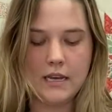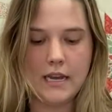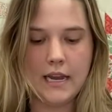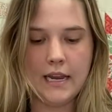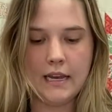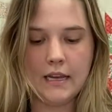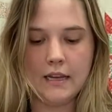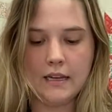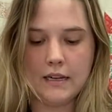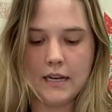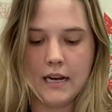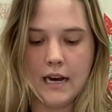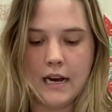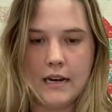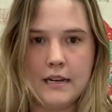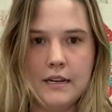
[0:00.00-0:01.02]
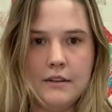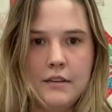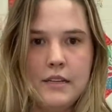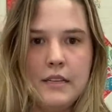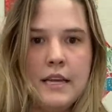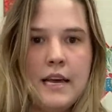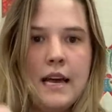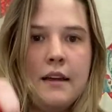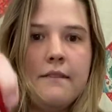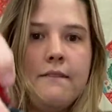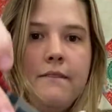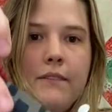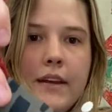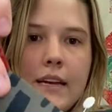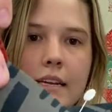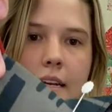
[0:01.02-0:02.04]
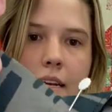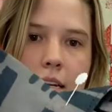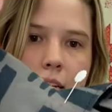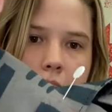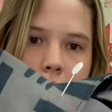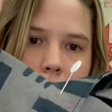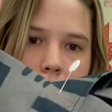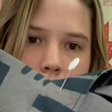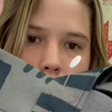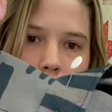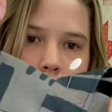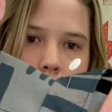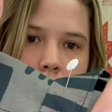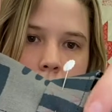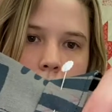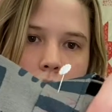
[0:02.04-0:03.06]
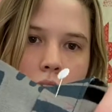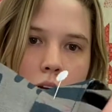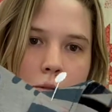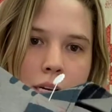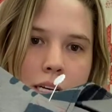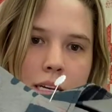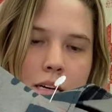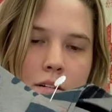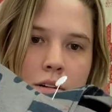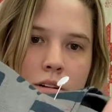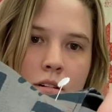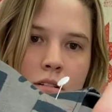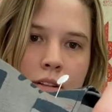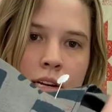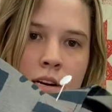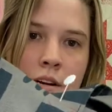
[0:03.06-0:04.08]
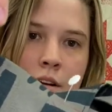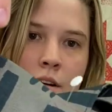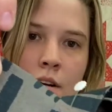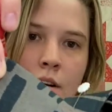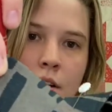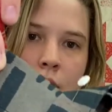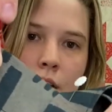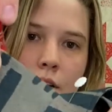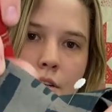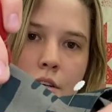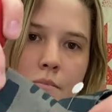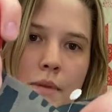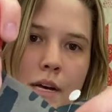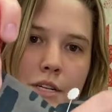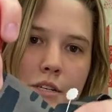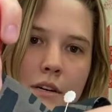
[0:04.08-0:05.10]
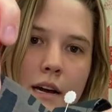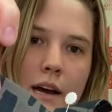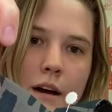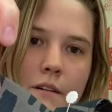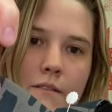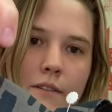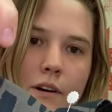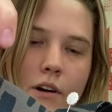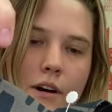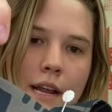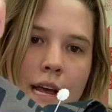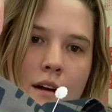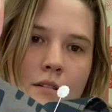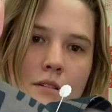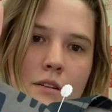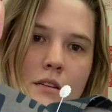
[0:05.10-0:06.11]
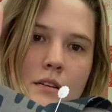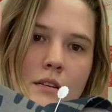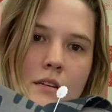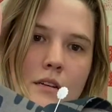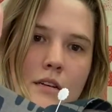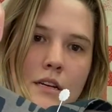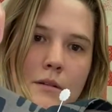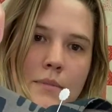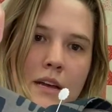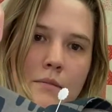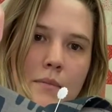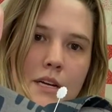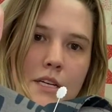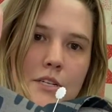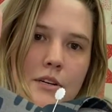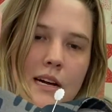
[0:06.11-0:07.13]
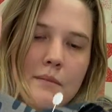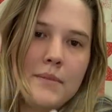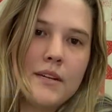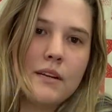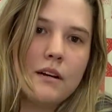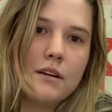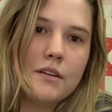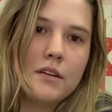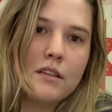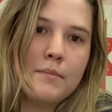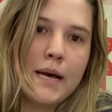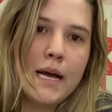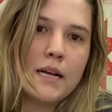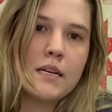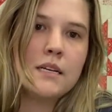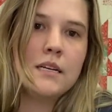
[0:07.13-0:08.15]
And I used that facing stitch that we sewed earlier to measure how far down to pin my straps onto the bag.